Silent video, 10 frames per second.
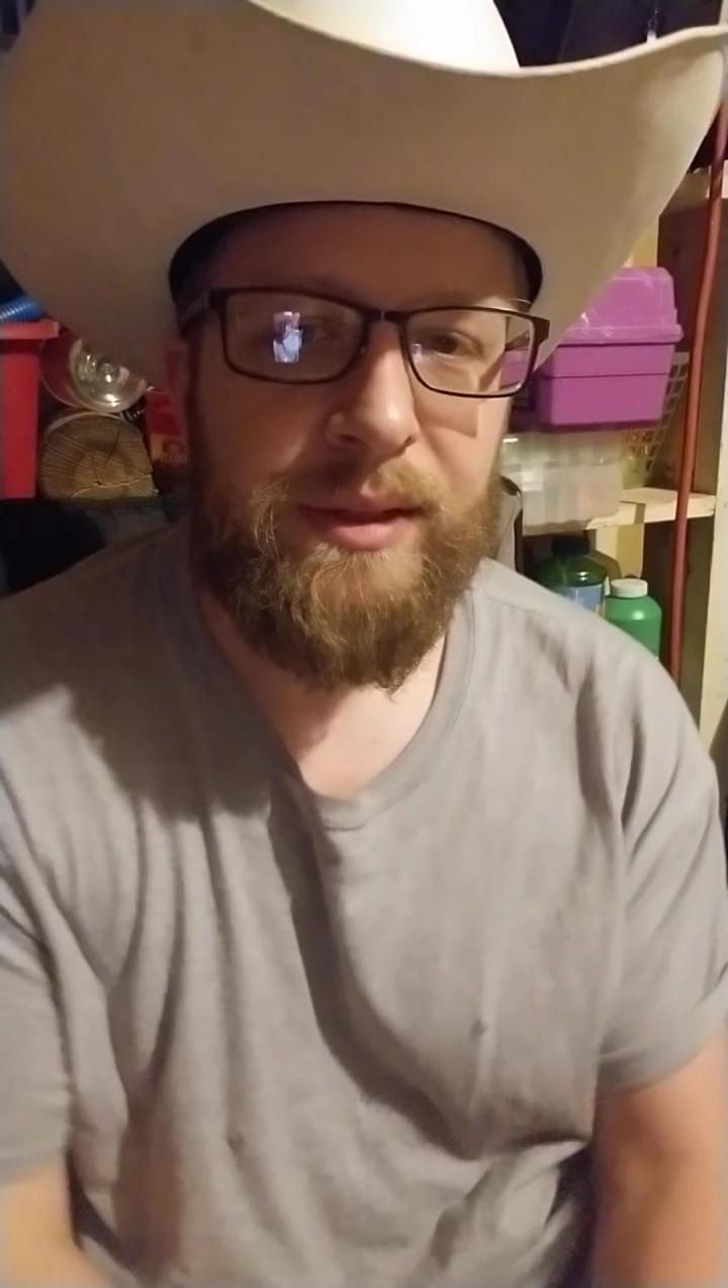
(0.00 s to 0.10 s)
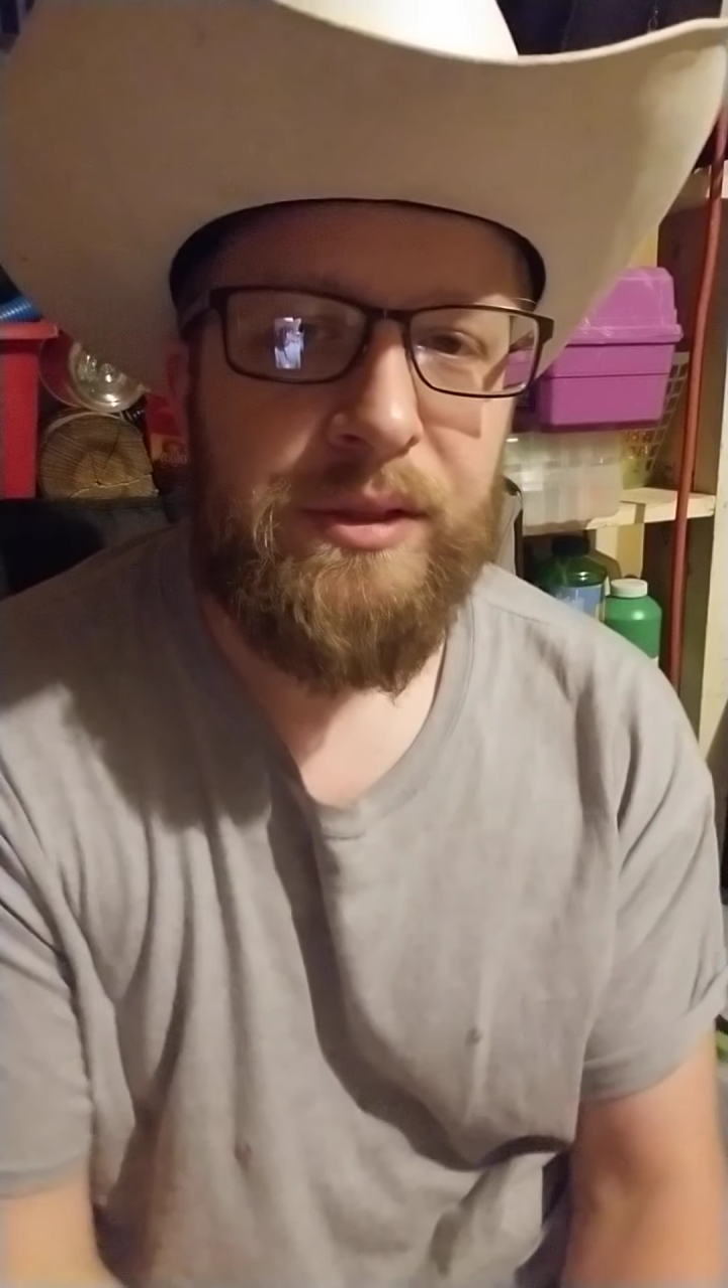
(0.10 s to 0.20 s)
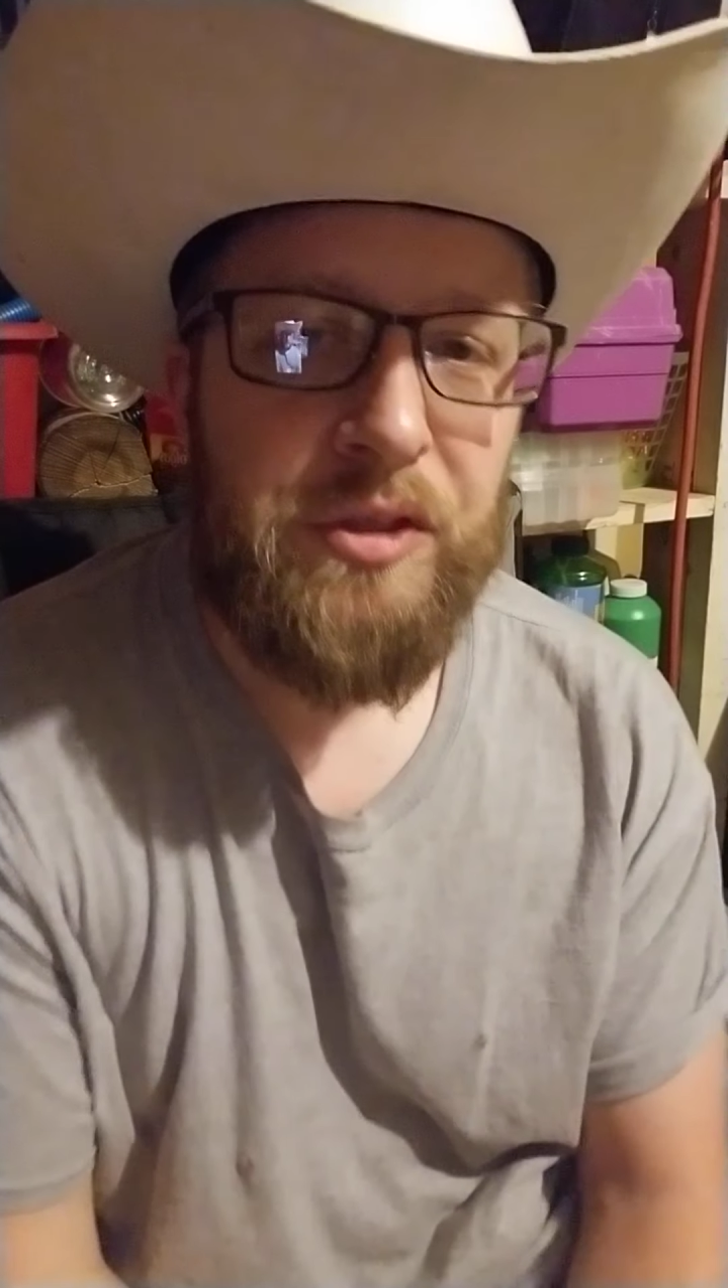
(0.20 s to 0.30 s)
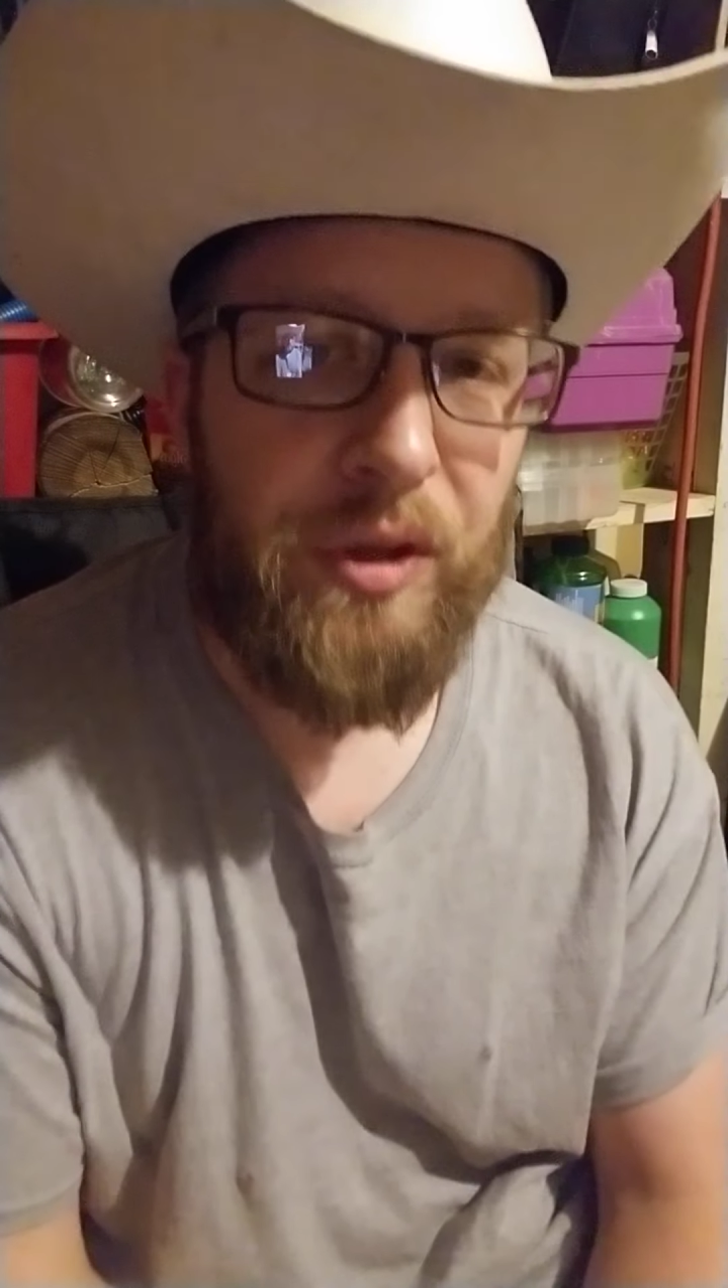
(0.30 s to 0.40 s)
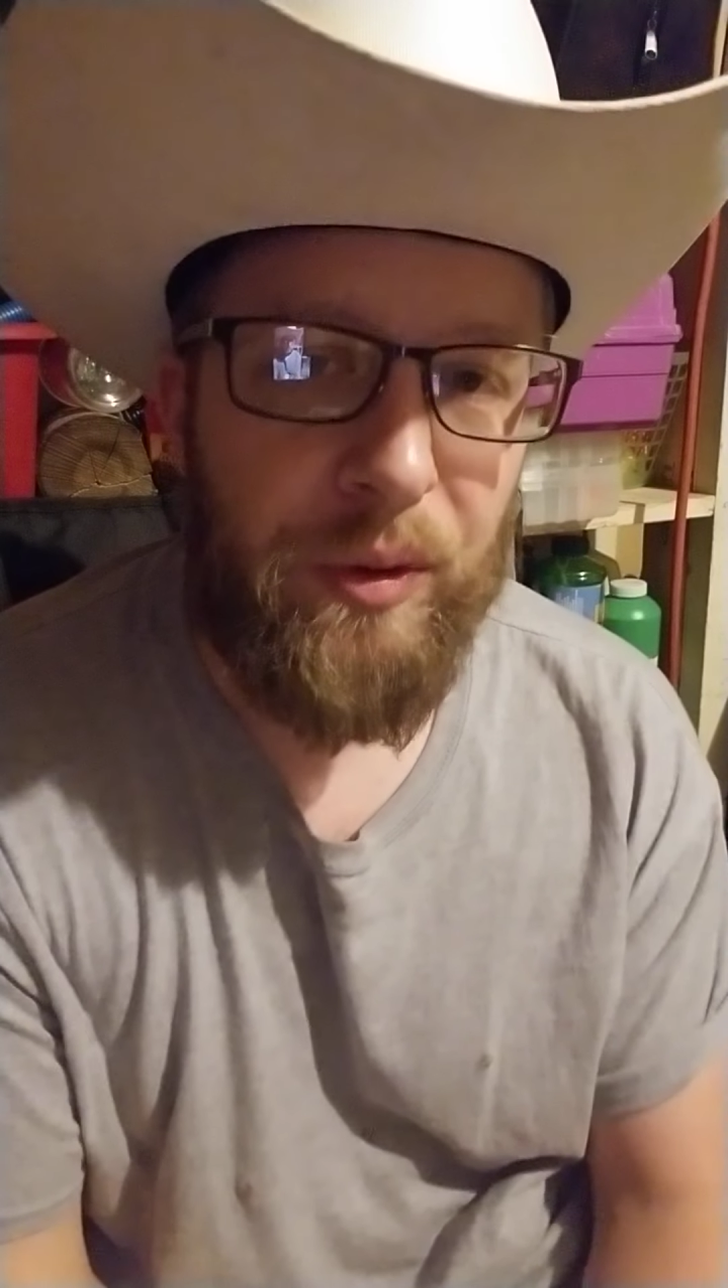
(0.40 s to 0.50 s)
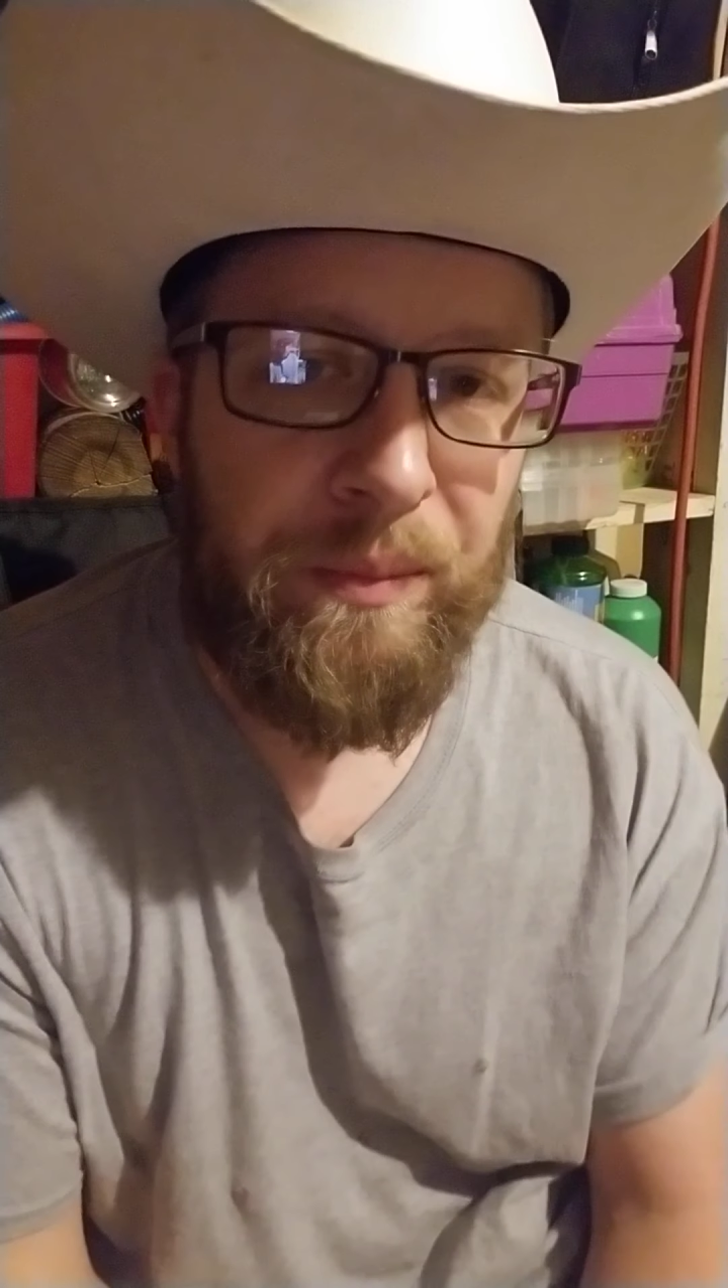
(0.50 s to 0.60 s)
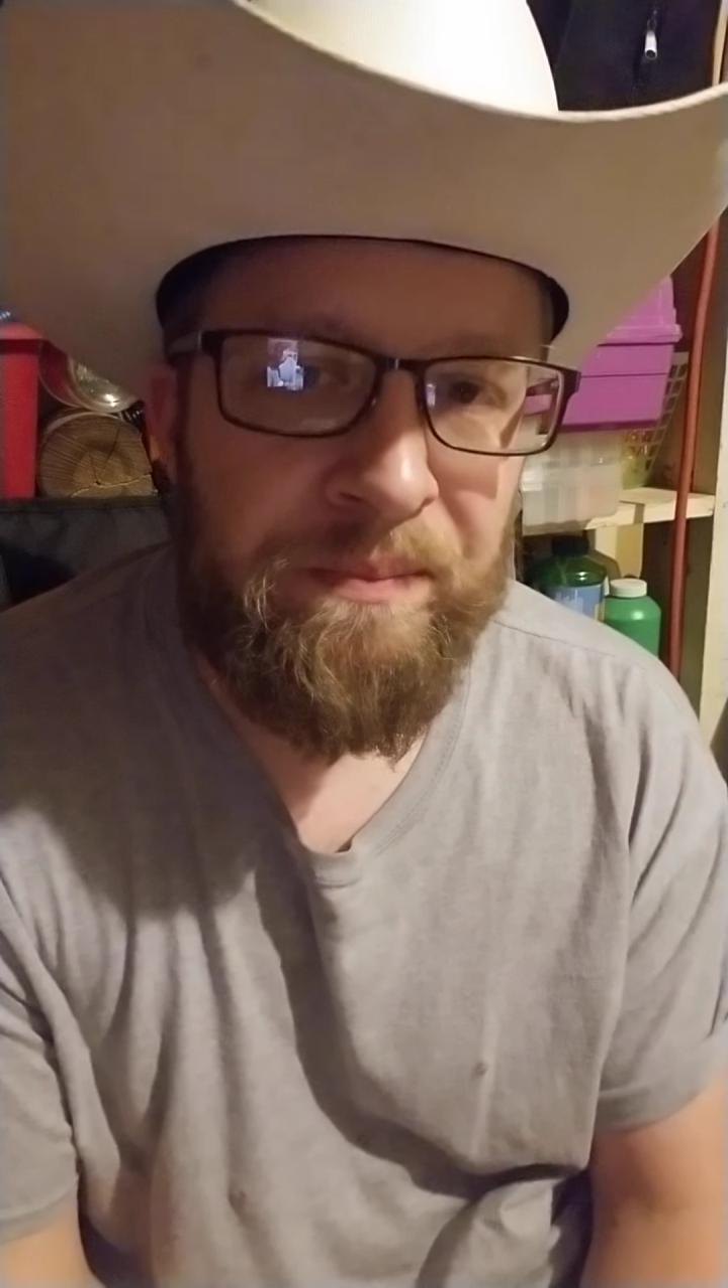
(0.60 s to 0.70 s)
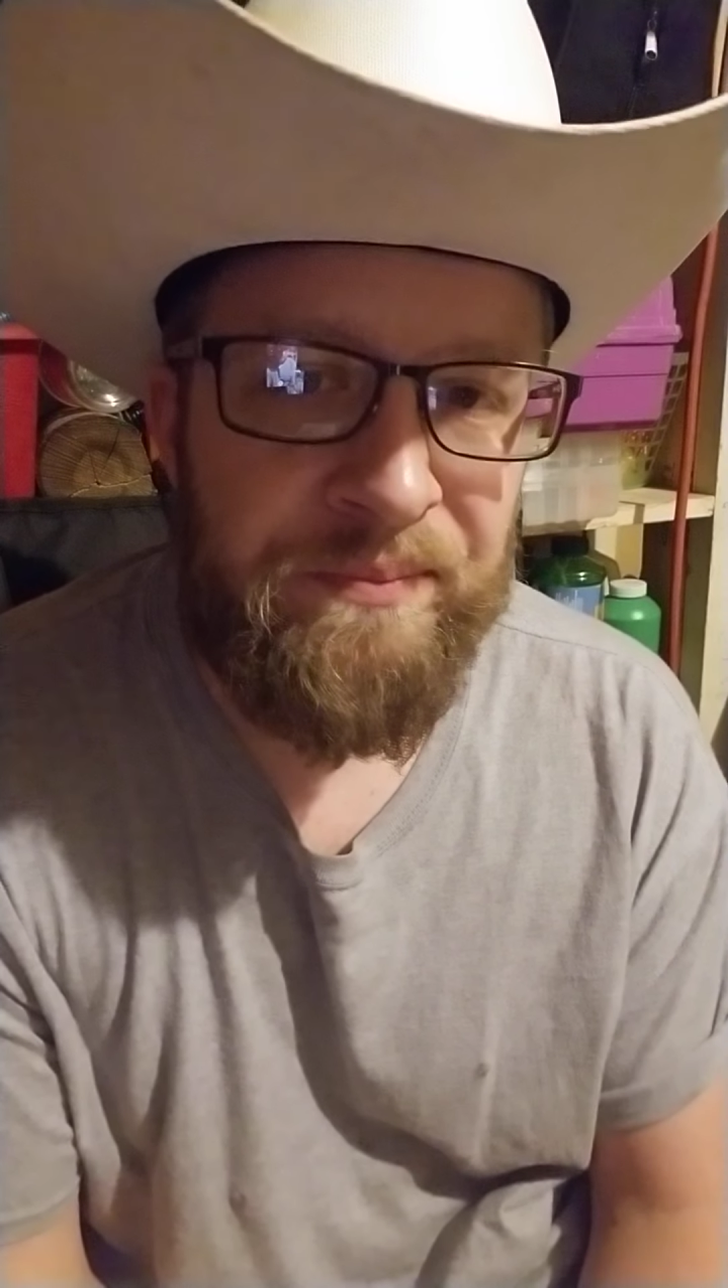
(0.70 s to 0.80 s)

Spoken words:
So.